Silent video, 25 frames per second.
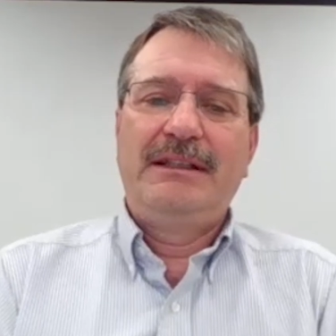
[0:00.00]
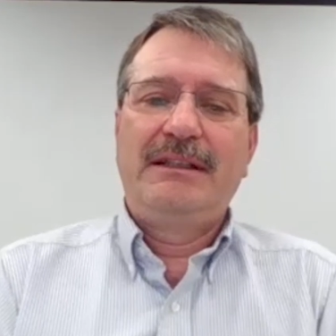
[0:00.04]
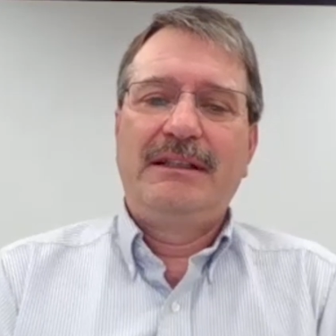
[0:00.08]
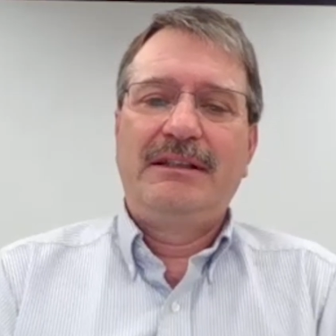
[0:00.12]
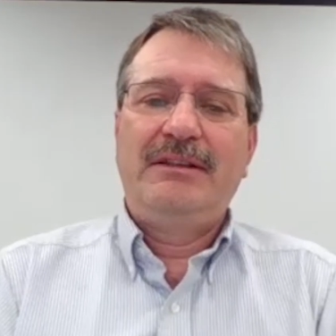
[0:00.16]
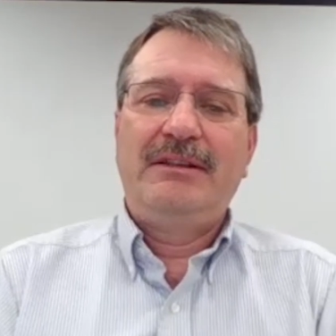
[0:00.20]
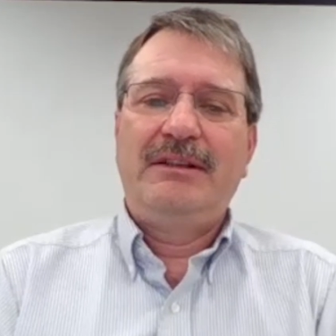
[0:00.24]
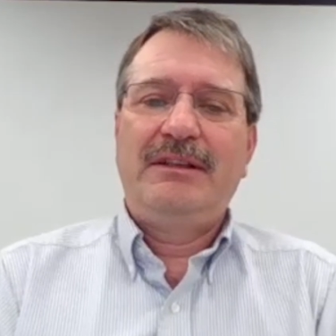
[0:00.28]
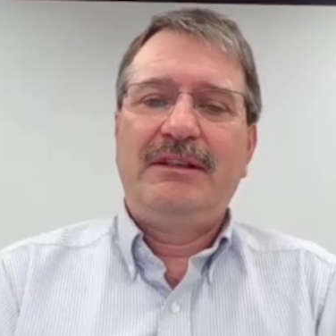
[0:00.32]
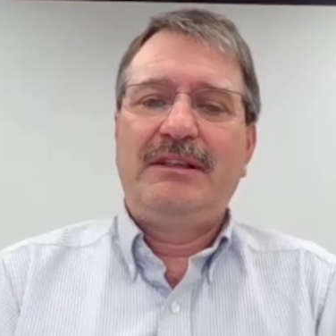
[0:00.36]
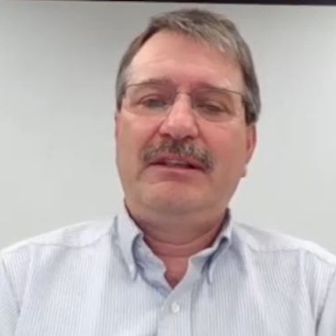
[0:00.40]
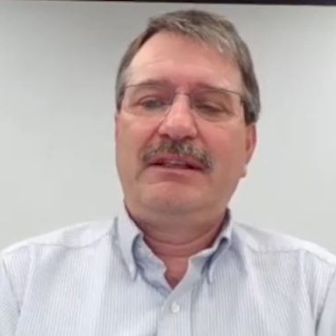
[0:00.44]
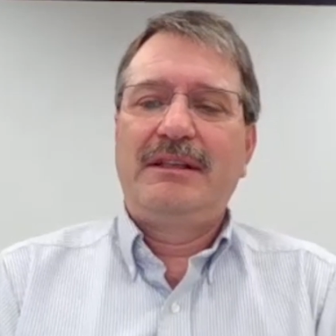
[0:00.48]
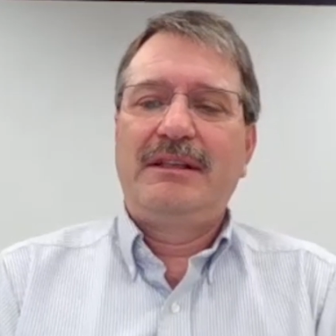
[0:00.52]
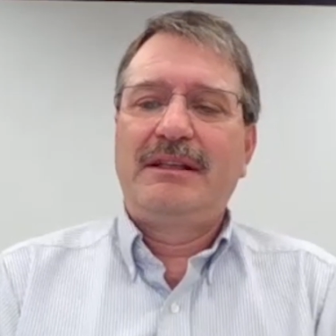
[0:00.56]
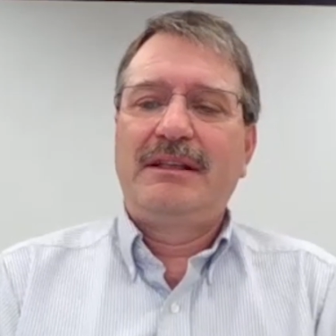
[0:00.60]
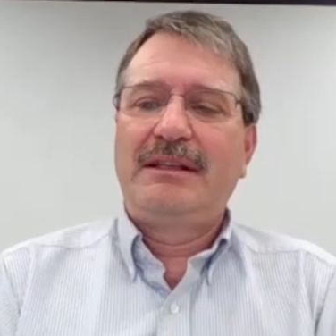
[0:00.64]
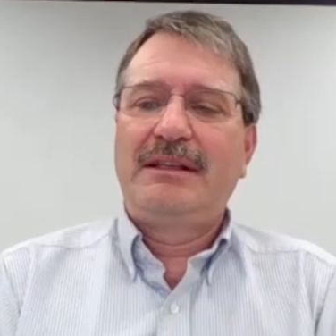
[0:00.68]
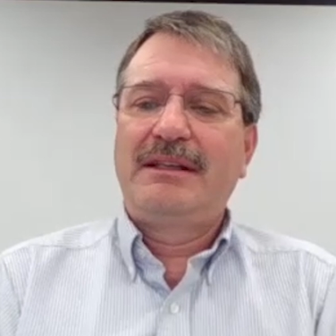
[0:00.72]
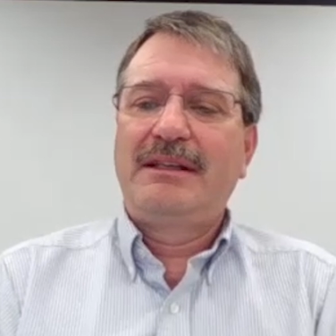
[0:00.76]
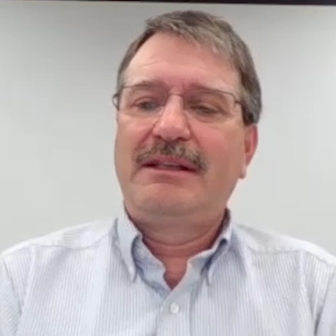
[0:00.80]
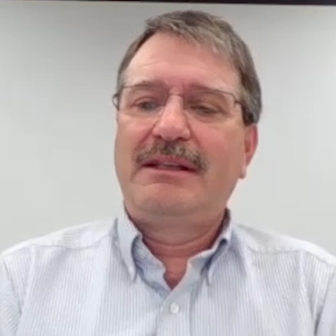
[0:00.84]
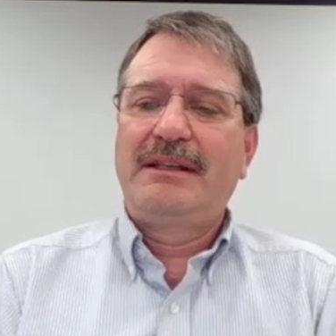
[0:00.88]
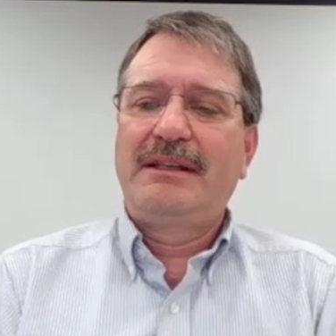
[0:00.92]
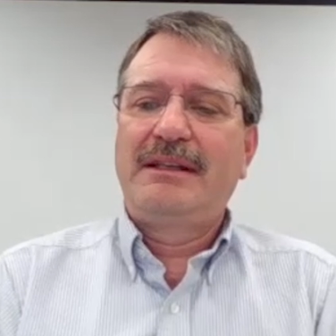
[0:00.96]
A
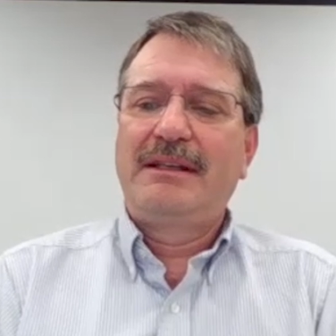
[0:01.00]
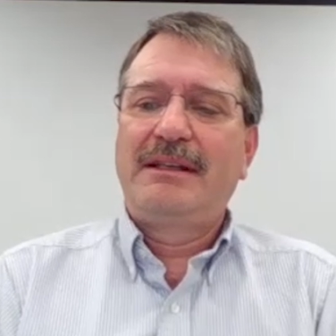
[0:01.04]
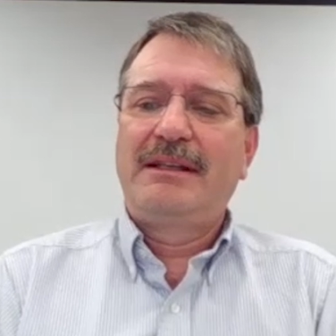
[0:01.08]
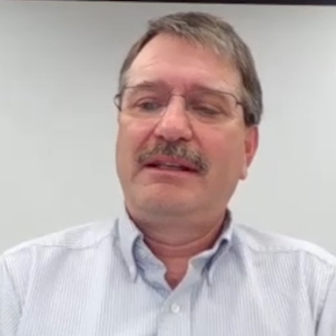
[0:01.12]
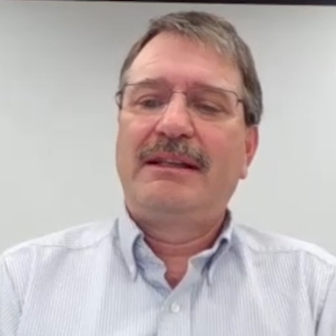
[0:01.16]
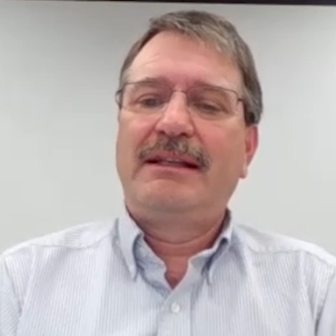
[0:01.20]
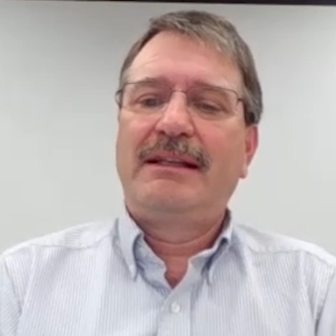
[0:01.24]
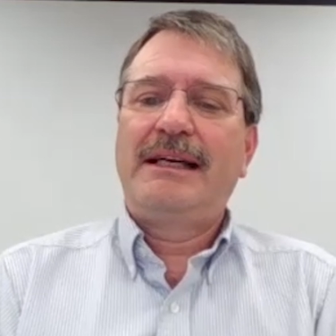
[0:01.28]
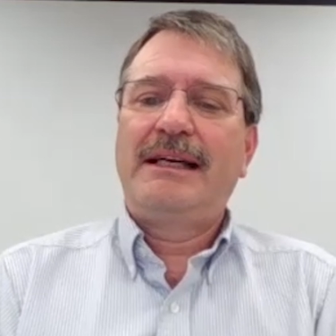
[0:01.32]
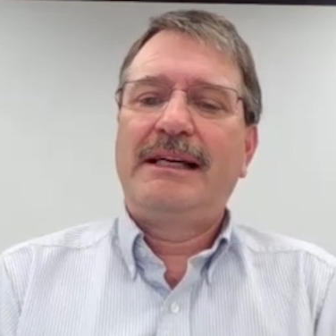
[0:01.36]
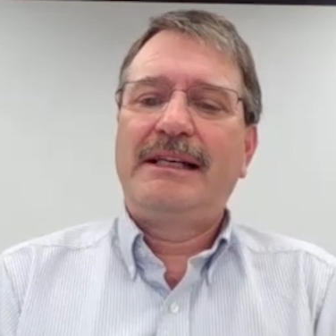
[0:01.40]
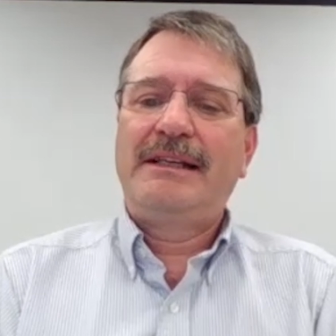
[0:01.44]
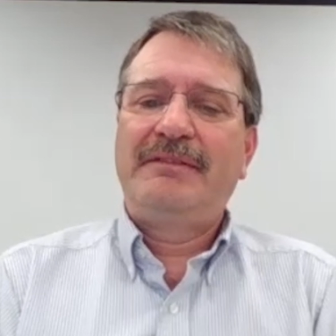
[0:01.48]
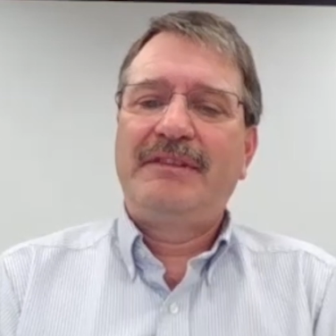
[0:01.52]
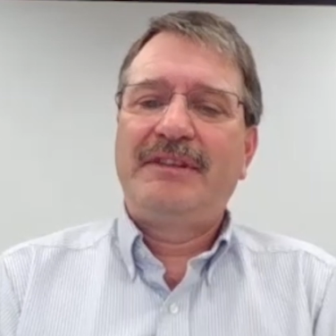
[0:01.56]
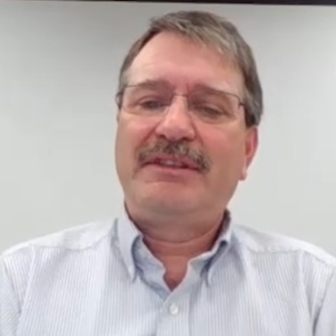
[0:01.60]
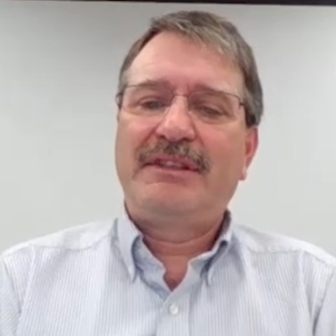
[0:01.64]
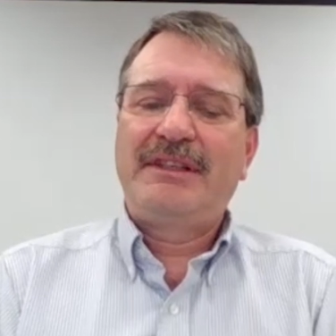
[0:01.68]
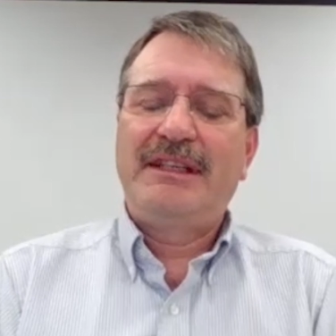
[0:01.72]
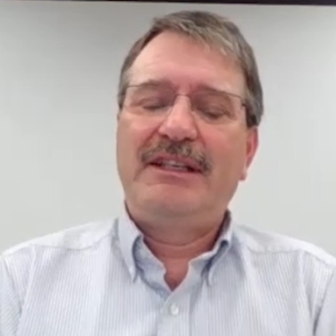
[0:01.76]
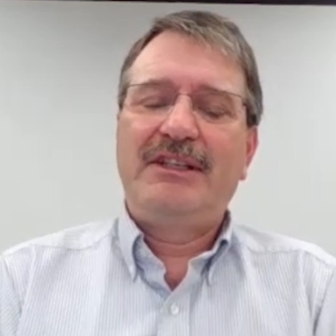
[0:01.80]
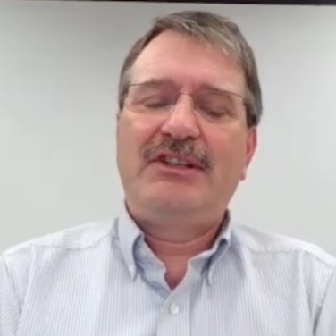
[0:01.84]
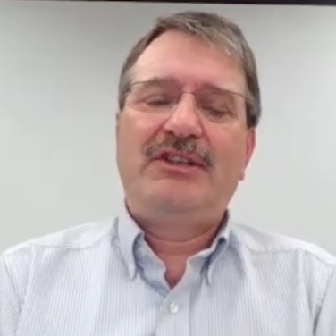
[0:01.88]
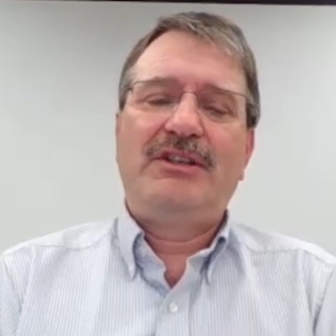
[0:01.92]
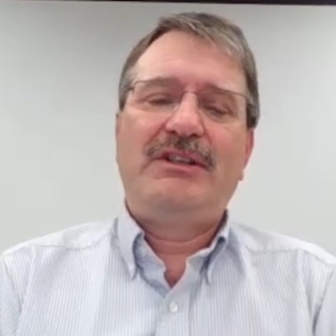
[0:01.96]
lot of the
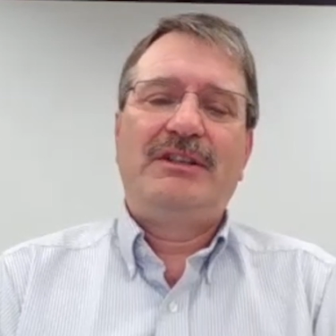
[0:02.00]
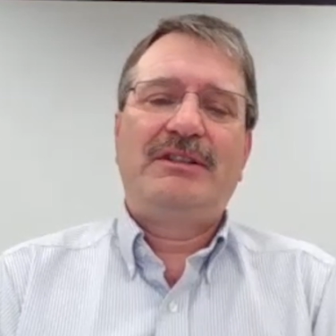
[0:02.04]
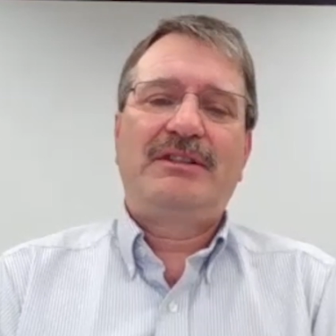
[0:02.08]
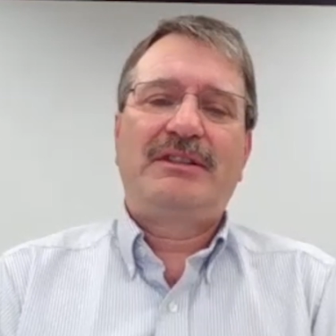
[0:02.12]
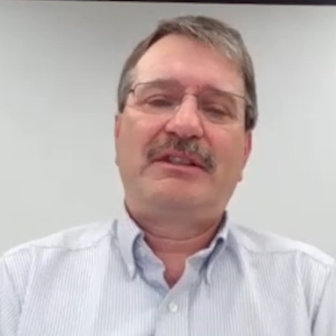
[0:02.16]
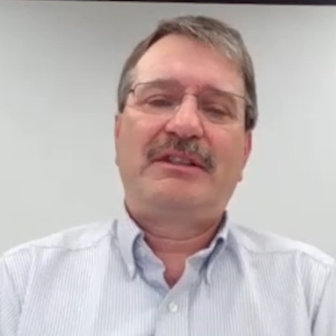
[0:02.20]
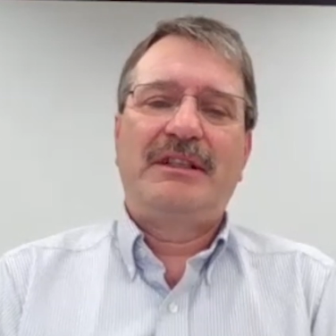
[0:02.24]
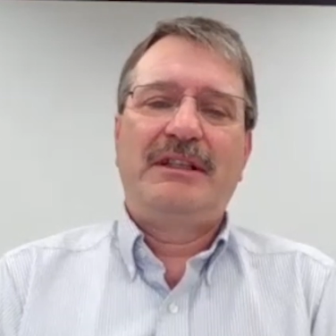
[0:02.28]
sessions